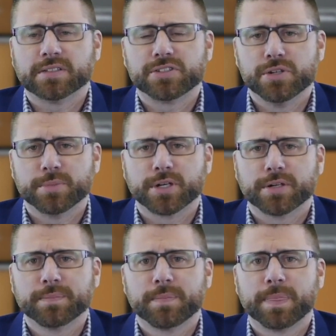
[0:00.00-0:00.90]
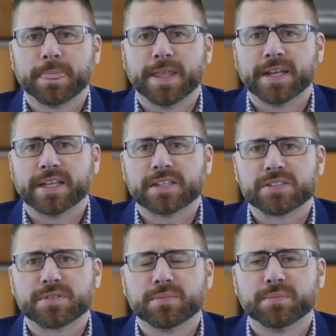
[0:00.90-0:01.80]
tumor that
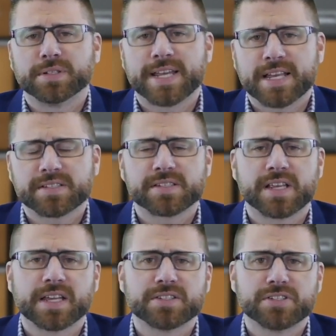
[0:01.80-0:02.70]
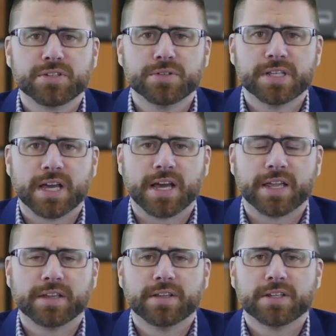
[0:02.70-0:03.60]
has metastasized to the
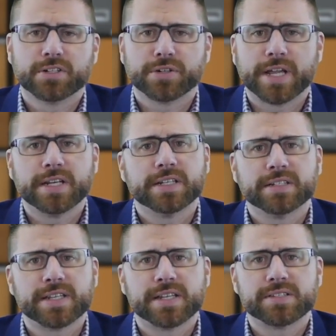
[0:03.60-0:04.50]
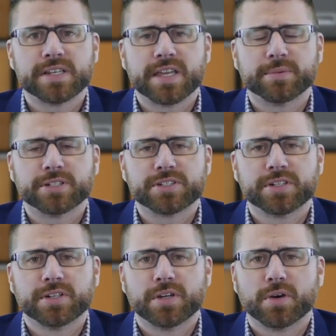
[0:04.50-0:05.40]
eye, creating intense damage,
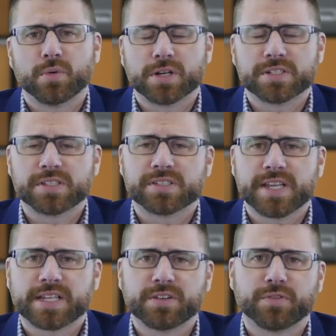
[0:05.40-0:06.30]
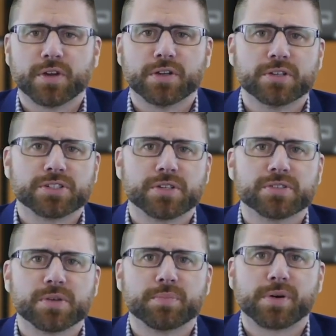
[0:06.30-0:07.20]
whereas the second photo shows
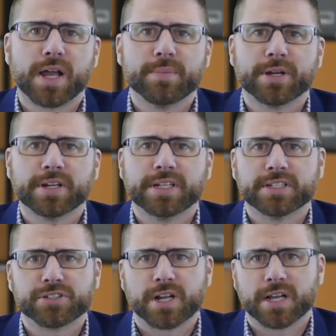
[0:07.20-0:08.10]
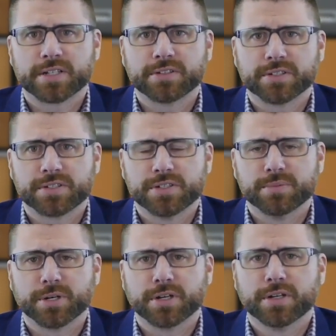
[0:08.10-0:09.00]
a primary intraocular
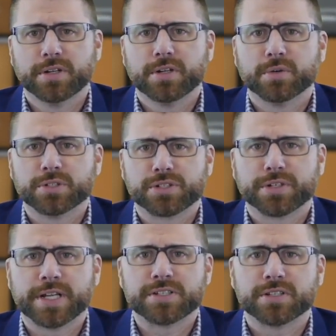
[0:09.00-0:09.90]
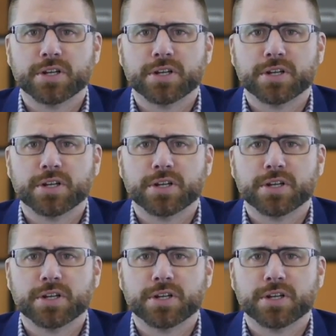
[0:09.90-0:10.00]
tumor which creates